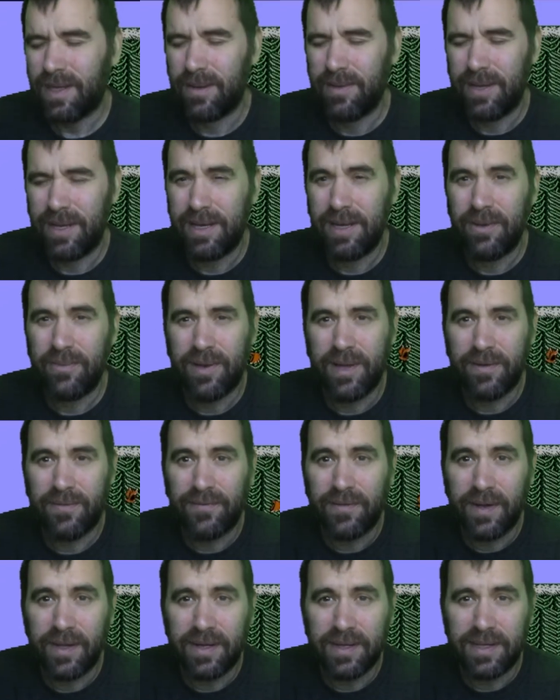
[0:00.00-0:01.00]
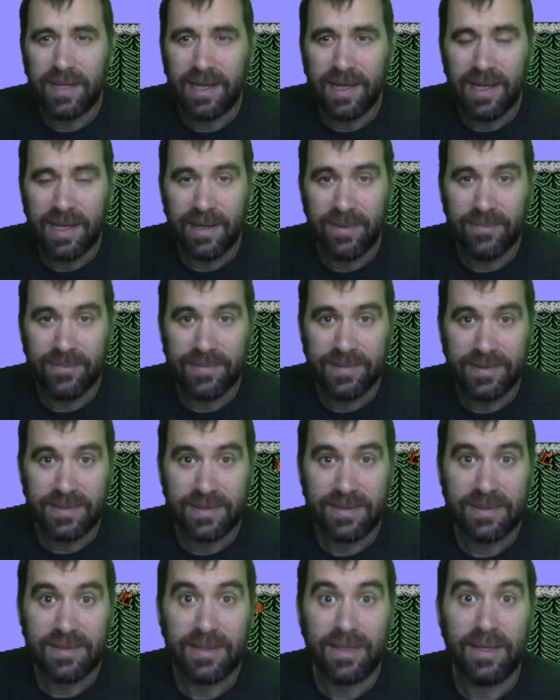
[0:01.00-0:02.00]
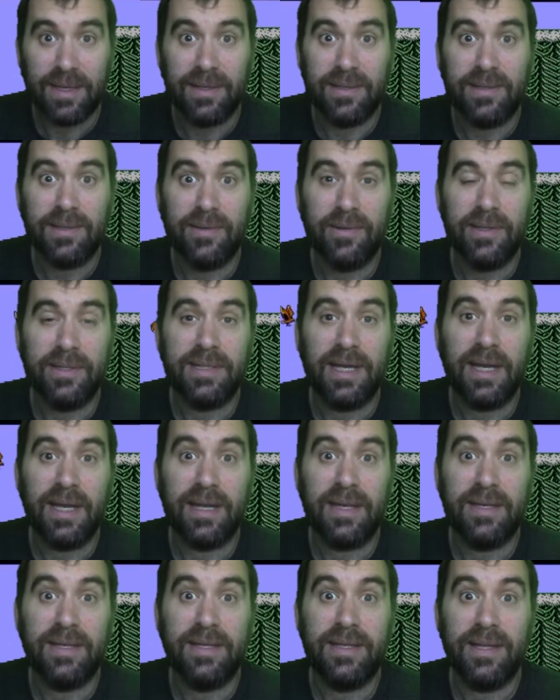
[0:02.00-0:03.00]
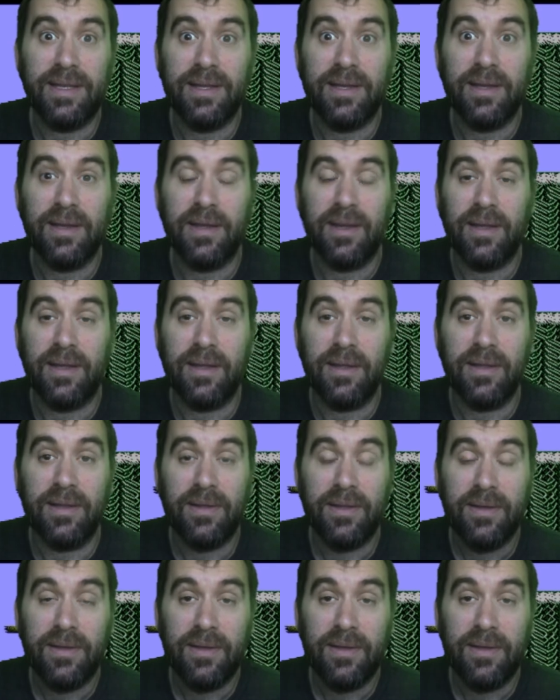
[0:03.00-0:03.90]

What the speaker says: Anyway, fun times. Good talking to you all.